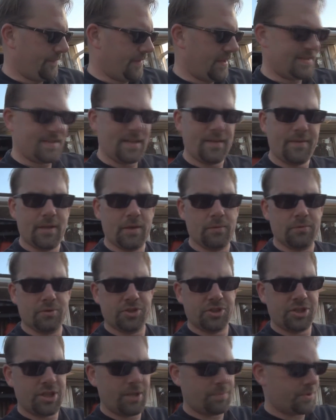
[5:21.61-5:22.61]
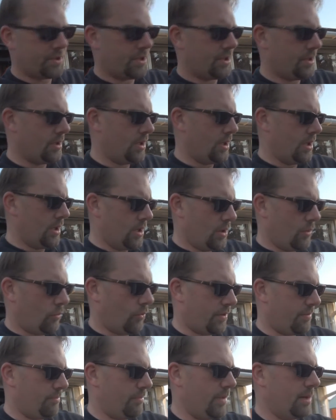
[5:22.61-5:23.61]
They said that it was shipped
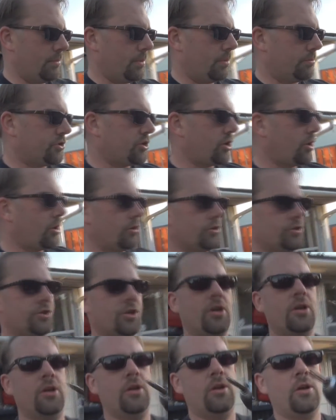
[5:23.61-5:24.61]
with minimum charge.